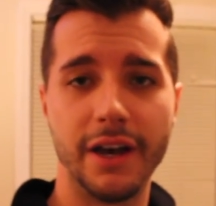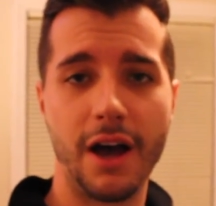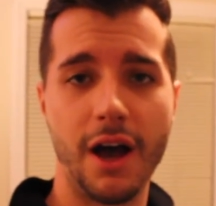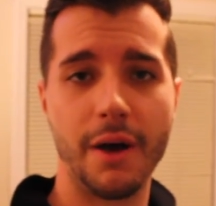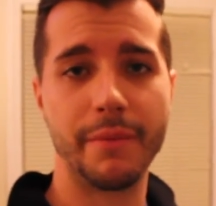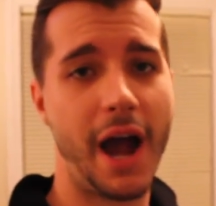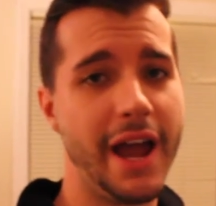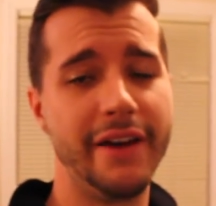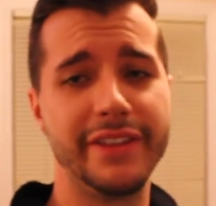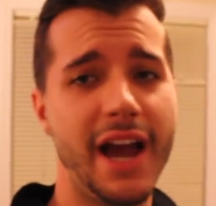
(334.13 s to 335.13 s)

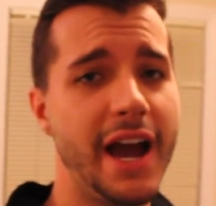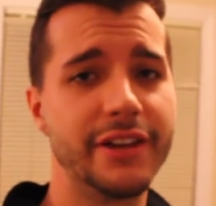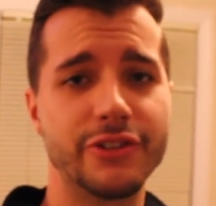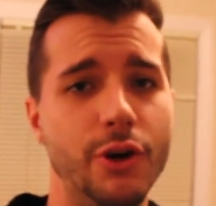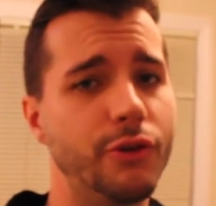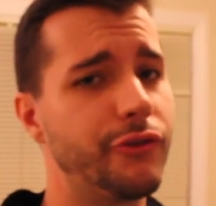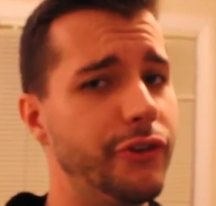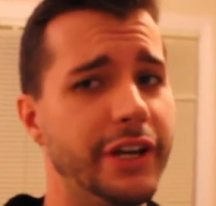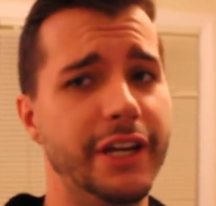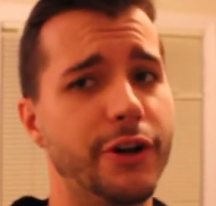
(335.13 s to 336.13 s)
I have the ISO
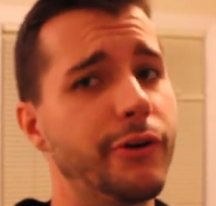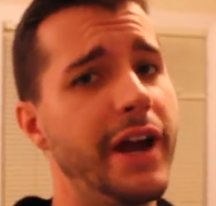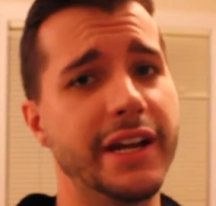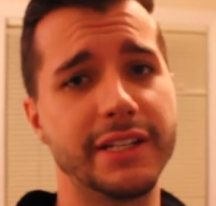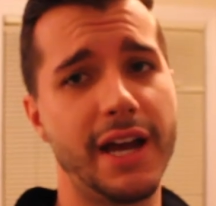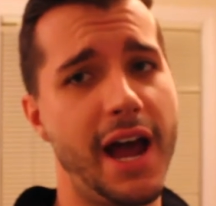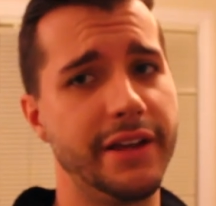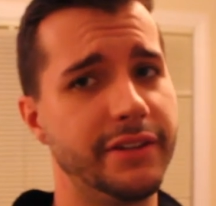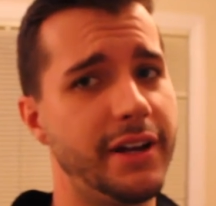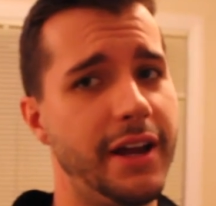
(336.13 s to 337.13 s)
freaking cranked,
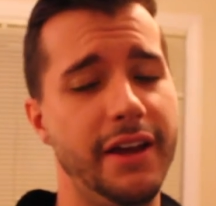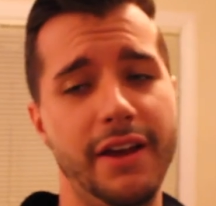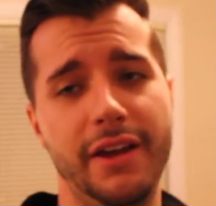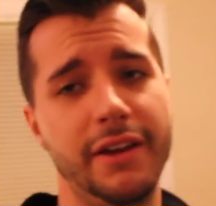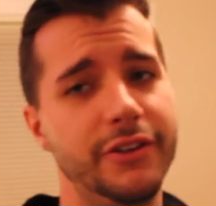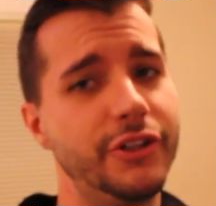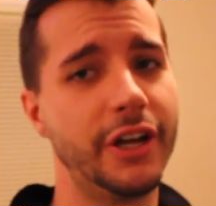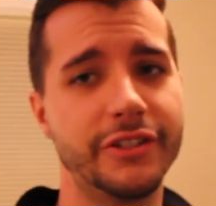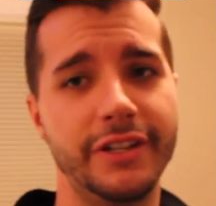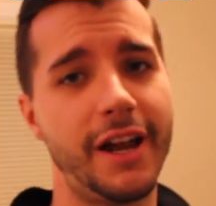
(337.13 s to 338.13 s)
guys, and
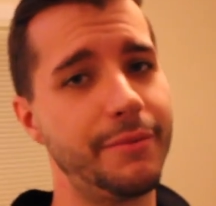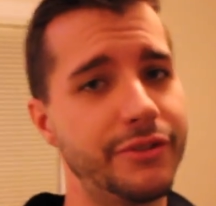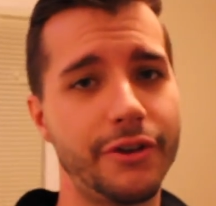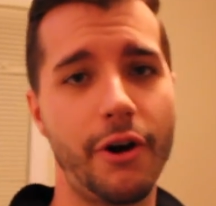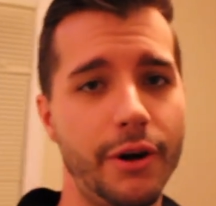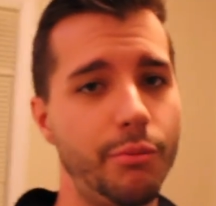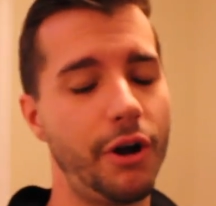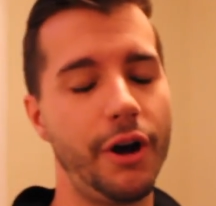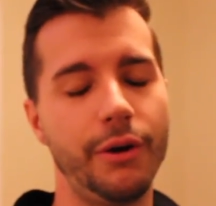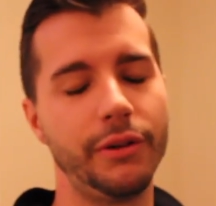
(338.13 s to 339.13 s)
Justin, I'm sorry,
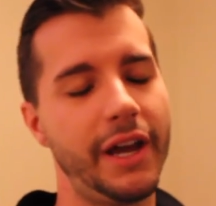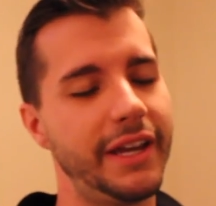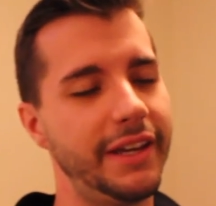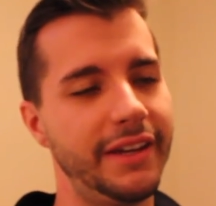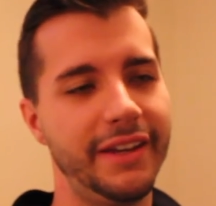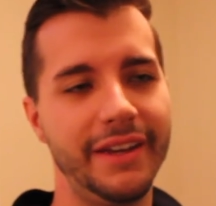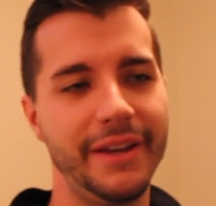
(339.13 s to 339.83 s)
bro. Like,